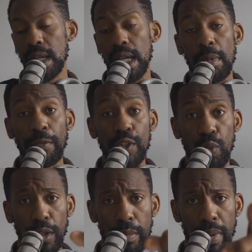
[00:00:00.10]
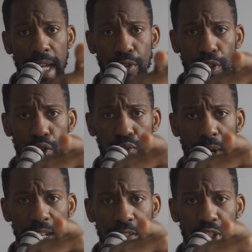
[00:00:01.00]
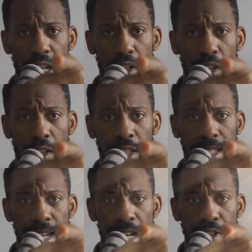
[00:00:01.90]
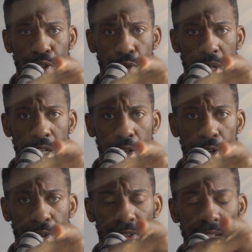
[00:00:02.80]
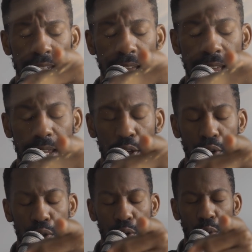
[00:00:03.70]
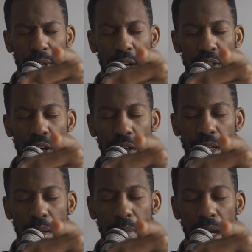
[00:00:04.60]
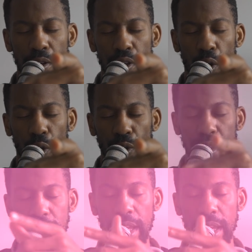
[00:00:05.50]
My friends, welcome back to the greatest channel on God's green earth. Today, we are talking about goals,